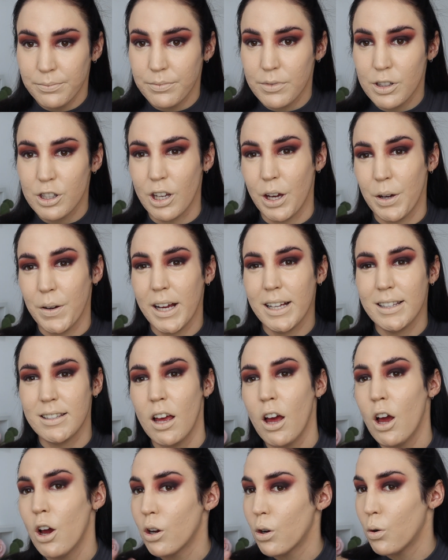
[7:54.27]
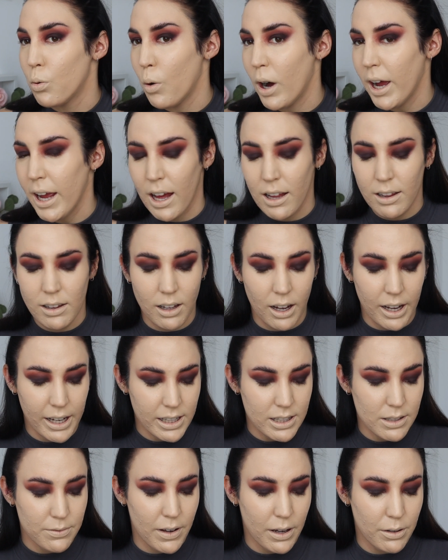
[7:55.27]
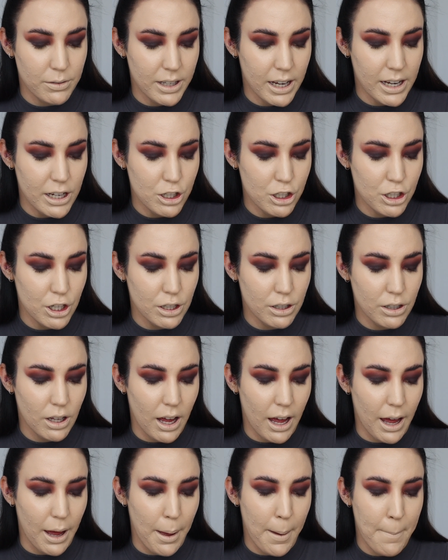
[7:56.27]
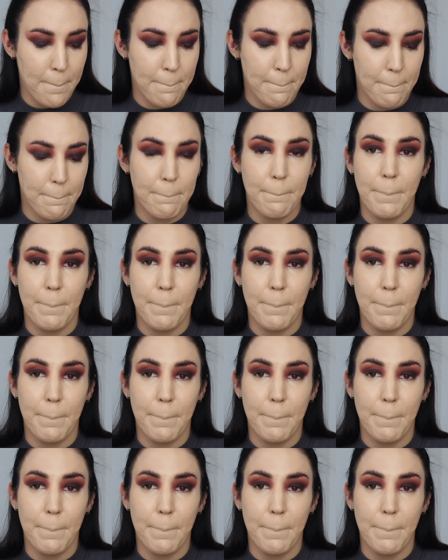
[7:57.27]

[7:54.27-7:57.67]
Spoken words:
So it's quite a light foundation,